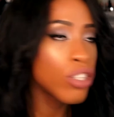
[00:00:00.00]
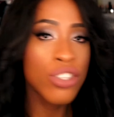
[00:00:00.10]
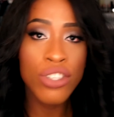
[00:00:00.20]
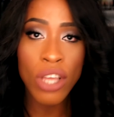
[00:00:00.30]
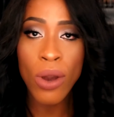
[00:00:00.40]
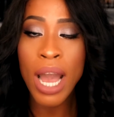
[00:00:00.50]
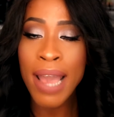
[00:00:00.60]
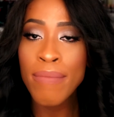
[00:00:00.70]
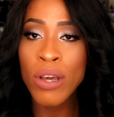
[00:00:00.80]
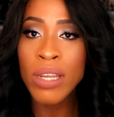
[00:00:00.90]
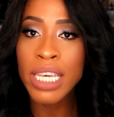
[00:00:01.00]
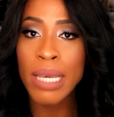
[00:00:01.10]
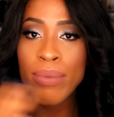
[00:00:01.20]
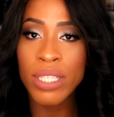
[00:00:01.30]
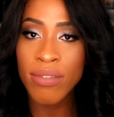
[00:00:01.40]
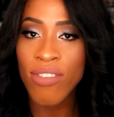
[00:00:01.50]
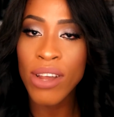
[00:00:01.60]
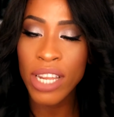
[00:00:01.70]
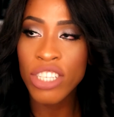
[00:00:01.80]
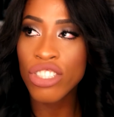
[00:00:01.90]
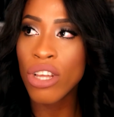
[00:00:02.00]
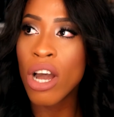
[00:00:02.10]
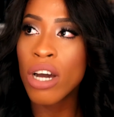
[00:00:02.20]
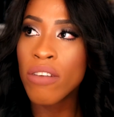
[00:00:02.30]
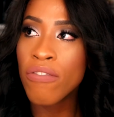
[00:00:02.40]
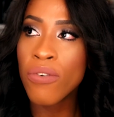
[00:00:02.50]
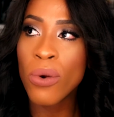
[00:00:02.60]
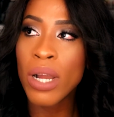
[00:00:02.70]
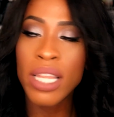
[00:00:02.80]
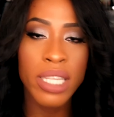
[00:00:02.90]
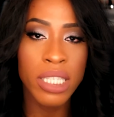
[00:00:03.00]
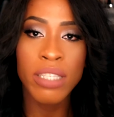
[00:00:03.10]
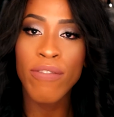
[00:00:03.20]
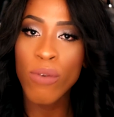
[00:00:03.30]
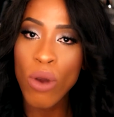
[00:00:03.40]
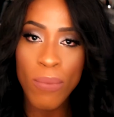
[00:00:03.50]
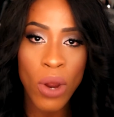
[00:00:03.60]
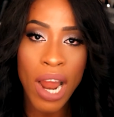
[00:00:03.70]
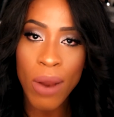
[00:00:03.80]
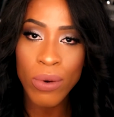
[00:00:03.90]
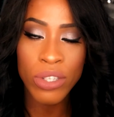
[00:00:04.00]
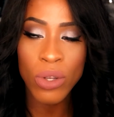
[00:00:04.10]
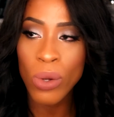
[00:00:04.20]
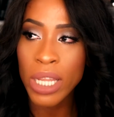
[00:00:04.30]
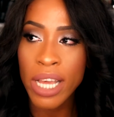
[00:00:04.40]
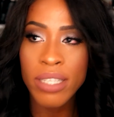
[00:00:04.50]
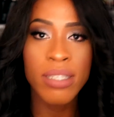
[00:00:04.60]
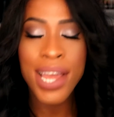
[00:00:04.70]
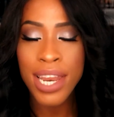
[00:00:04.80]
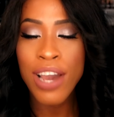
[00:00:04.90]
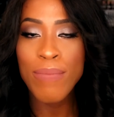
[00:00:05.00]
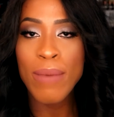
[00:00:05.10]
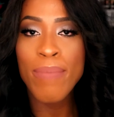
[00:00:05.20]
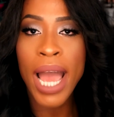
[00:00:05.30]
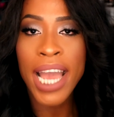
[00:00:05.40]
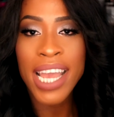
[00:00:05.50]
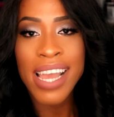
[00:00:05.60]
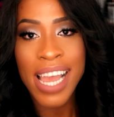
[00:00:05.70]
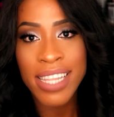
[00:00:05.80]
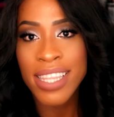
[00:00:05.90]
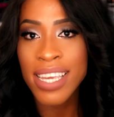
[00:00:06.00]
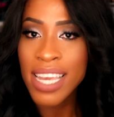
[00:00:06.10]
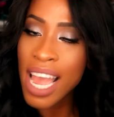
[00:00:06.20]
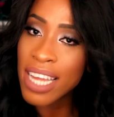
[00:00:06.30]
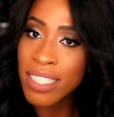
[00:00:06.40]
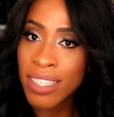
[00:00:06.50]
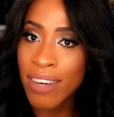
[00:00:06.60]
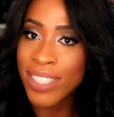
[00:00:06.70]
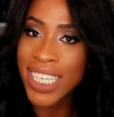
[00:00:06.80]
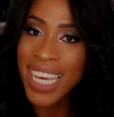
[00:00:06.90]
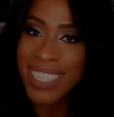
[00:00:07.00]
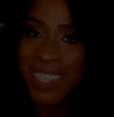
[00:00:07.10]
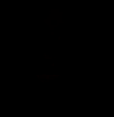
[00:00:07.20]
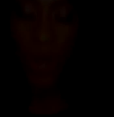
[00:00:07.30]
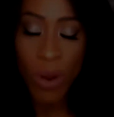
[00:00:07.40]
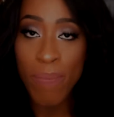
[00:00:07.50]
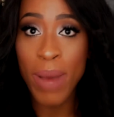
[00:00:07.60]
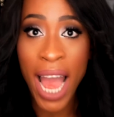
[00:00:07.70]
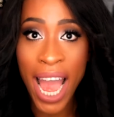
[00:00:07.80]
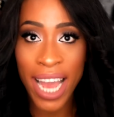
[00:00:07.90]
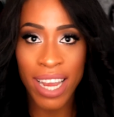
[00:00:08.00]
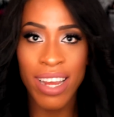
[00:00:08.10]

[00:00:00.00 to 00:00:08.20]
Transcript: so I'm gonna keep this foundation on for at least four more hours or less, and I'll be back at the end of the night. We're back